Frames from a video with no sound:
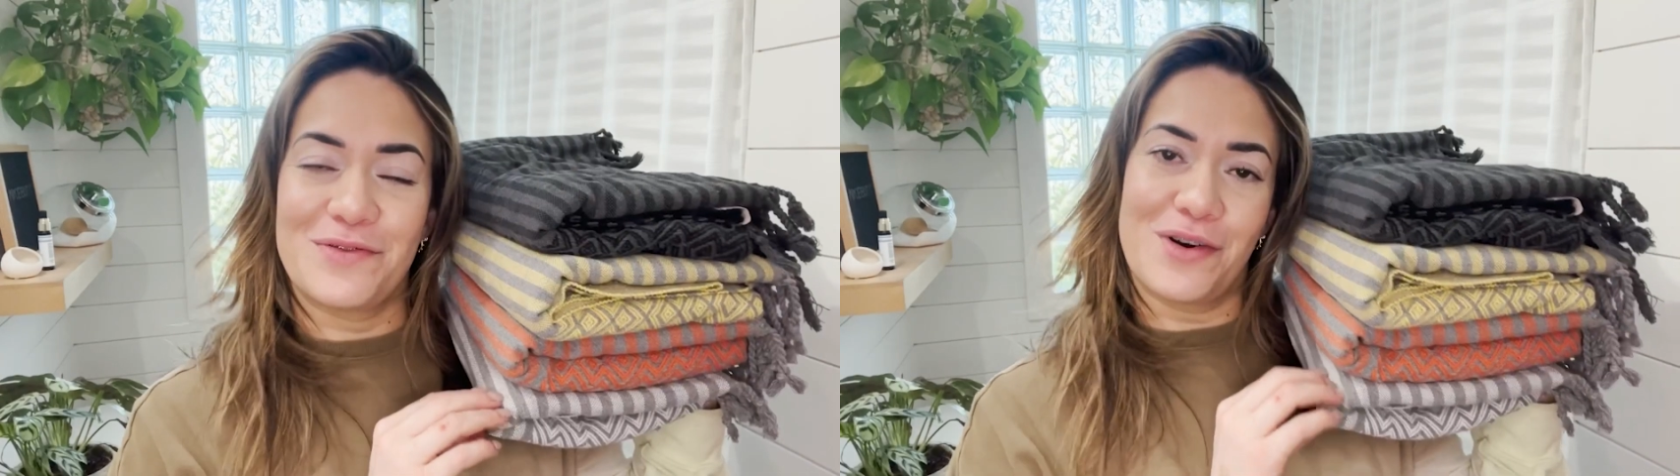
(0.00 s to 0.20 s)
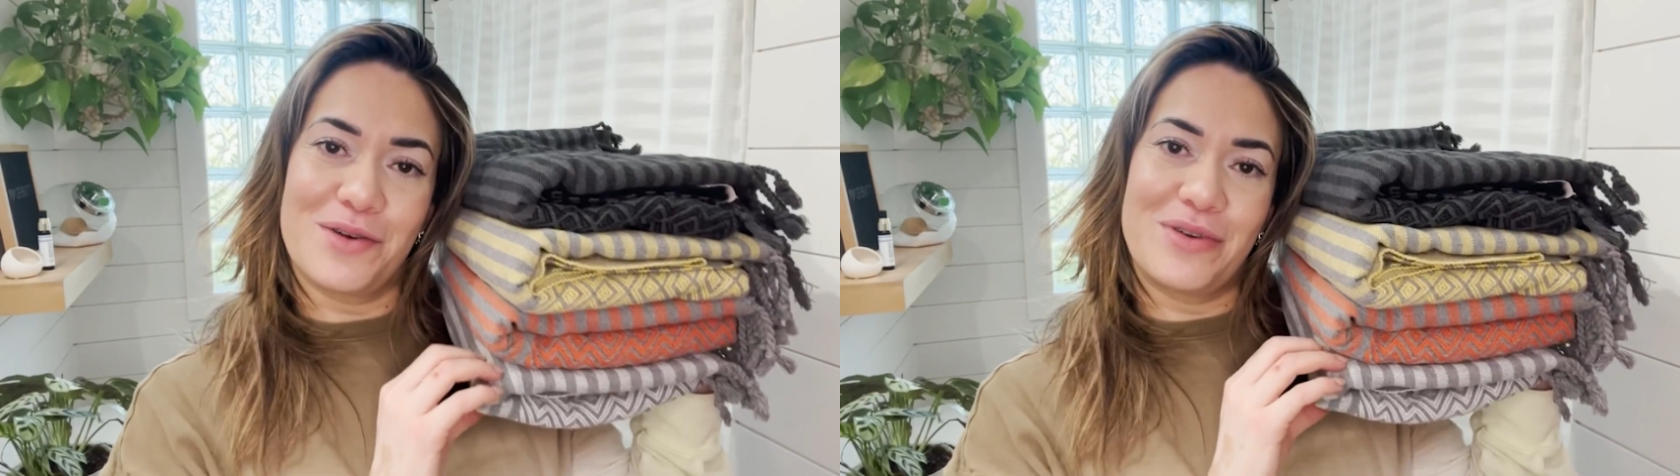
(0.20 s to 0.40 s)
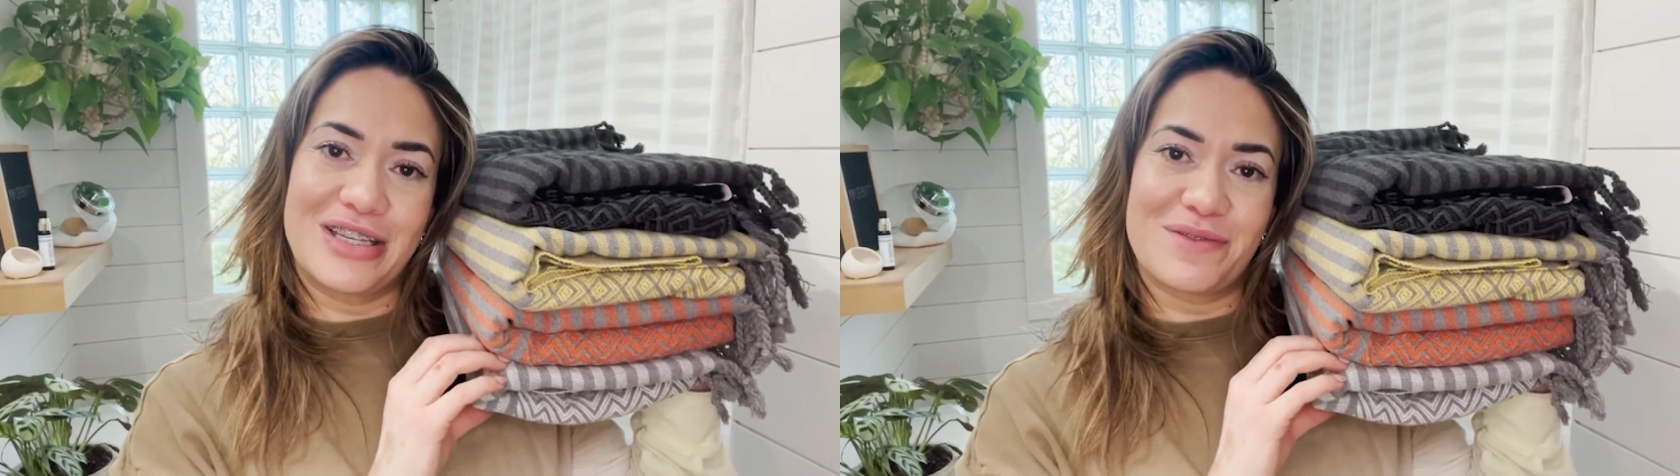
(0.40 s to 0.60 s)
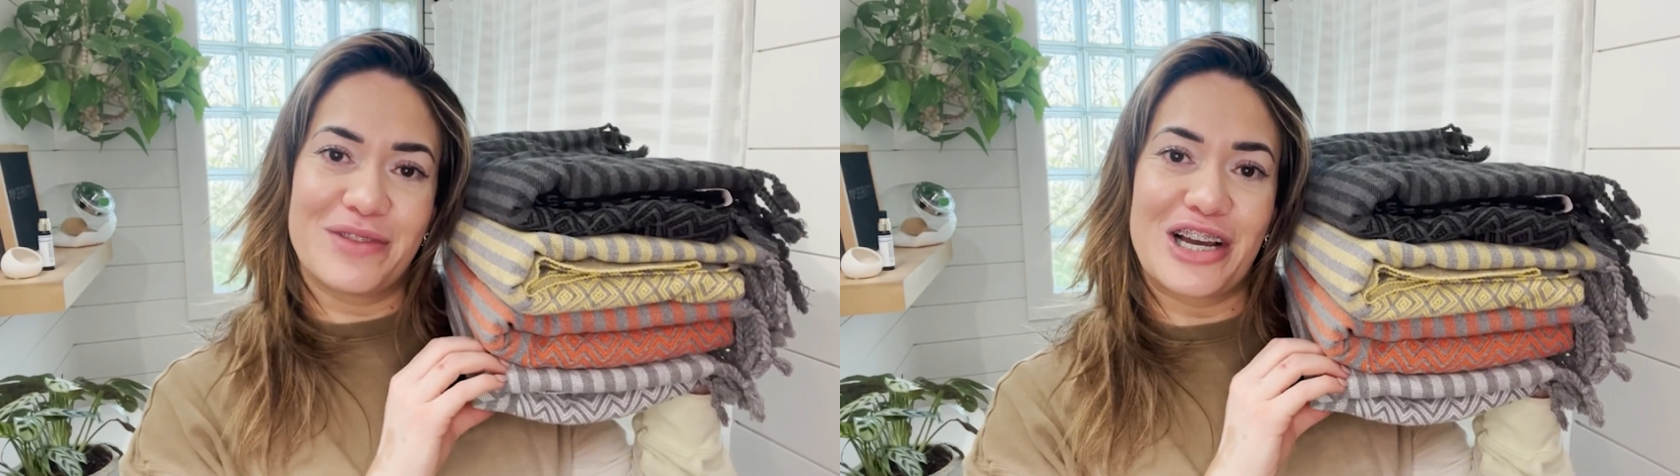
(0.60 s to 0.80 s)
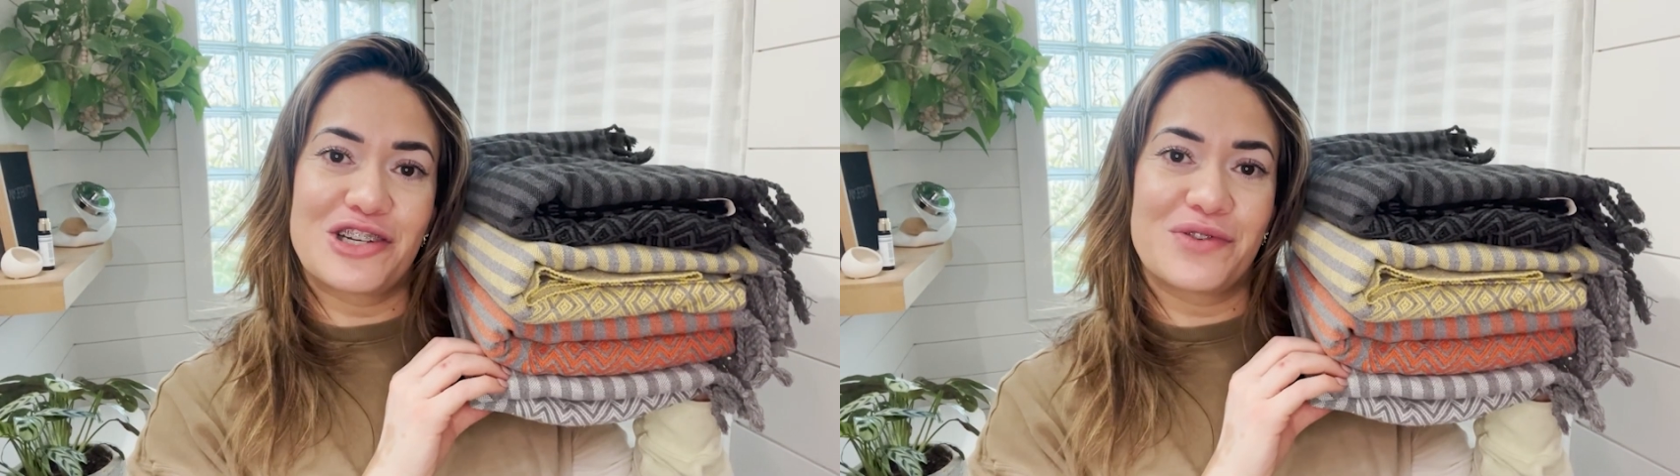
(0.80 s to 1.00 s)
you want to bring
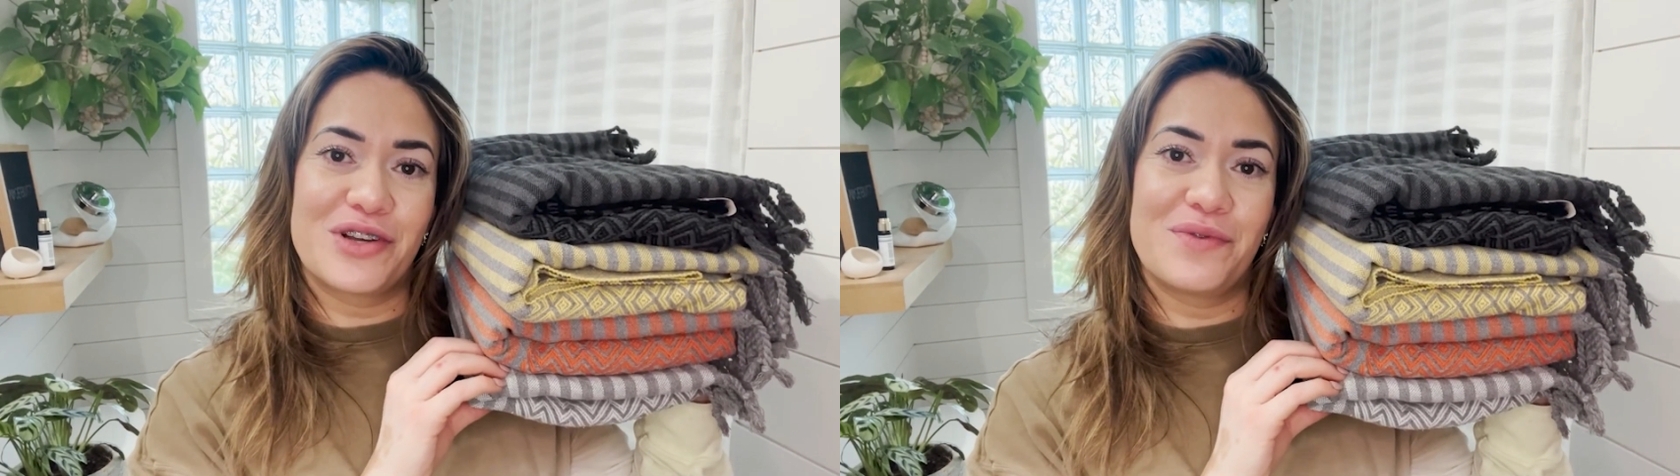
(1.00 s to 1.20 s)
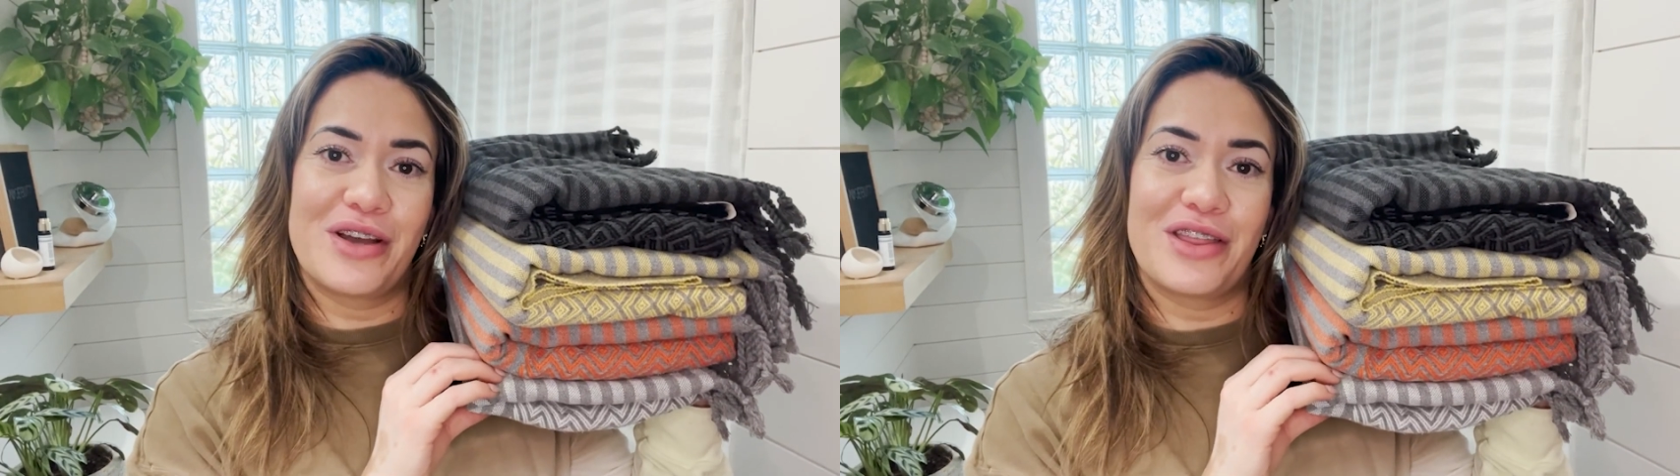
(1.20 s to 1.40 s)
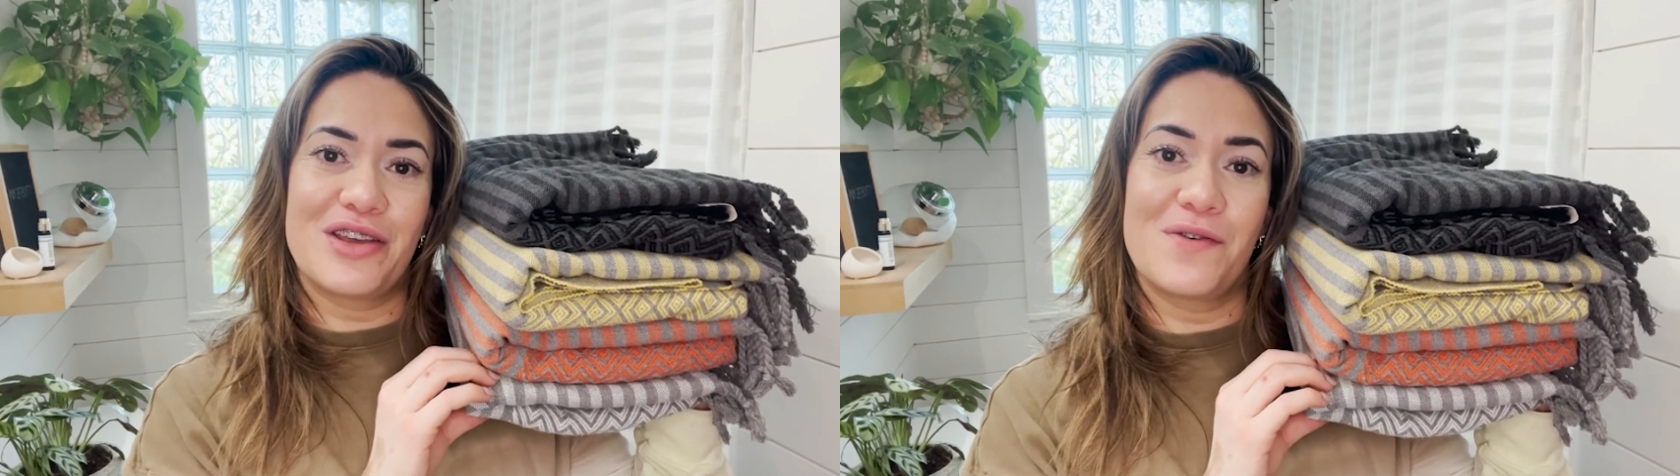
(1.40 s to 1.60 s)
some luxury with